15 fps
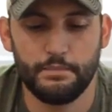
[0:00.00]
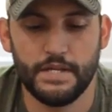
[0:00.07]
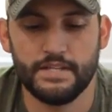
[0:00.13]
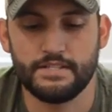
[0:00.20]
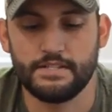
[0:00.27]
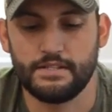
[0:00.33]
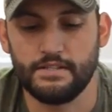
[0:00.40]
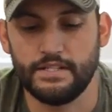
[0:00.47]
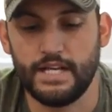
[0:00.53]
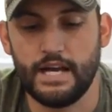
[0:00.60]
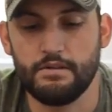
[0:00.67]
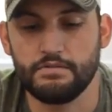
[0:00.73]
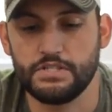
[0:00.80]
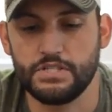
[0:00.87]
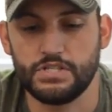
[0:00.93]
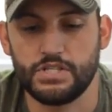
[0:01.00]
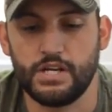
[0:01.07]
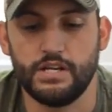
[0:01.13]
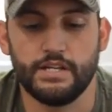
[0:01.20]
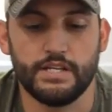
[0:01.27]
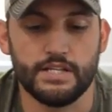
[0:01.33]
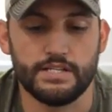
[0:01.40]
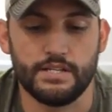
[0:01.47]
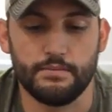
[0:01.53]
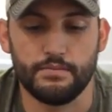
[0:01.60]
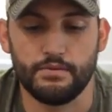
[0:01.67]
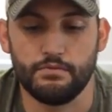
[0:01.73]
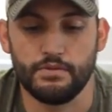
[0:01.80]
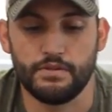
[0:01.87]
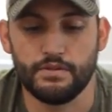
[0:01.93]
Basically I was just trying to get
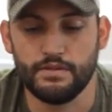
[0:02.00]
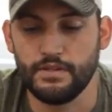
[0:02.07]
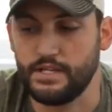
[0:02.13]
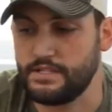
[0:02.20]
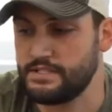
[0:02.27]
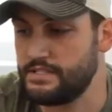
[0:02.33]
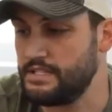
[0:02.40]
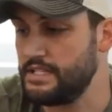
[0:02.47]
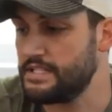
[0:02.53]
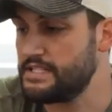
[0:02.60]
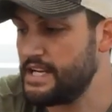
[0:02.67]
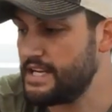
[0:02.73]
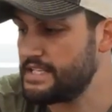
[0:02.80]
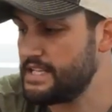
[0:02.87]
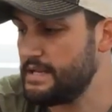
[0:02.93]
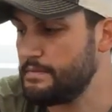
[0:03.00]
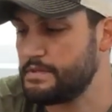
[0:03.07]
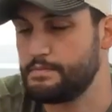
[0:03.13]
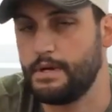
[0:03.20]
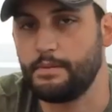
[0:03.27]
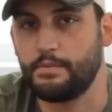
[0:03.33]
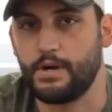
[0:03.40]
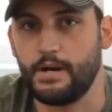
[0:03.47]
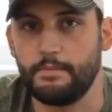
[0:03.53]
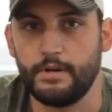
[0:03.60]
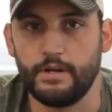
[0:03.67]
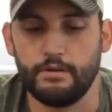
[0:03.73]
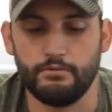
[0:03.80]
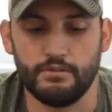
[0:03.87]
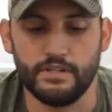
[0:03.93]
something that's the exact same as my
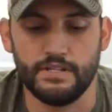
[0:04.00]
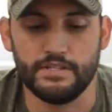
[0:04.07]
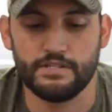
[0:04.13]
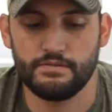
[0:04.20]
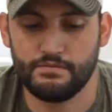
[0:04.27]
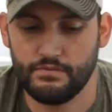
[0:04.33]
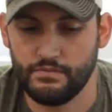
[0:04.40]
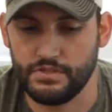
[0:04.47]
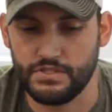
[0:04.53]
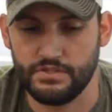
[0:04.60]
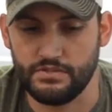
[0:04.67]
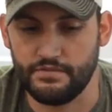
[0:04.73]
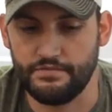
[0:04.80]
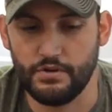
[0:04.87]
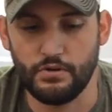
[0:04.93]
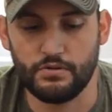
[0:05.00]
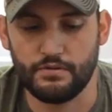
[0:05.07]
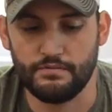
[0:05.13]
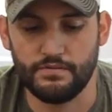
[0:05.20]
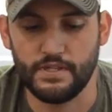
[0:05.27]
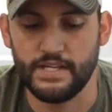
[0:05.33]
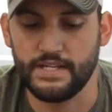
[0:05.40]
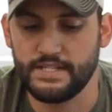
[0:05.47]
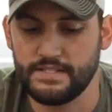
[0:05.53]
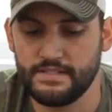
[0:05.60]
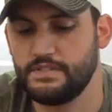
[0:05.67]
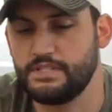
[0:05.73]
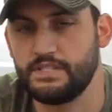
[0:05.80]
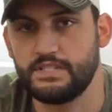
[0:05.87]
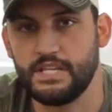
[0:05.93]
primary release, which is the Fulcrum Flex.
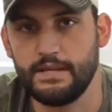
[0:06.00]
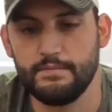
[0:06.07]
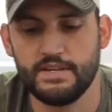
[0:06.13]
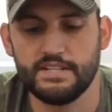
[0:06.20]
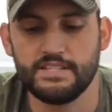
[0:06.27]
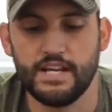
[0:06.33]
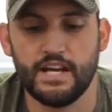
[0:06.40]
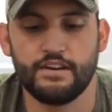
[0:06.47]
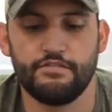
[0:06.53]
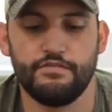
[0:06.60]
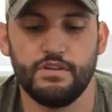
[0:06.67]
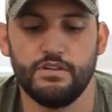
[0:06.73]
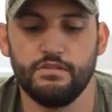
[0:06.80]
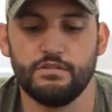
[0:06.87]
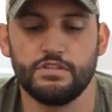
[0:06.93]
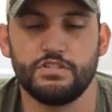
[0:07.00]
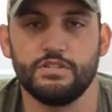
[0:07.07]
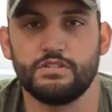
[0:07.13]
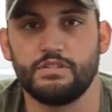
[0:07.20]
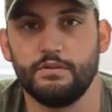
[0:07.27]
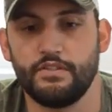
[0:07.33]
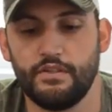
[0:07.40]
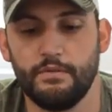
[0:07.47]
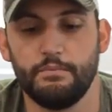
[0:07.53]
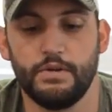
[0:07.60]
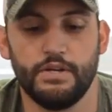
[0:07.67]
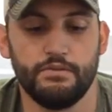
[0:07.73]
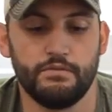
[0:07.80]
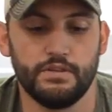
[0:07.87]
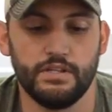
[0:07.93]
It's the same exact feel, it's just a thumb
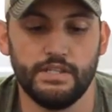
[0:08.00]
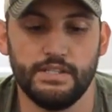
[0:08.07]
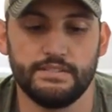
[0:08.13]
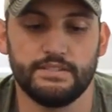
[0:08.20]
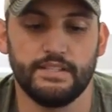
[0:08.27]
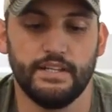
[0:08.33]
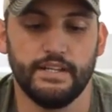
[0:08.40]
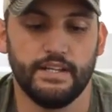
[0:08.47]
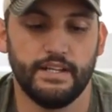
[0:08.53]
button release.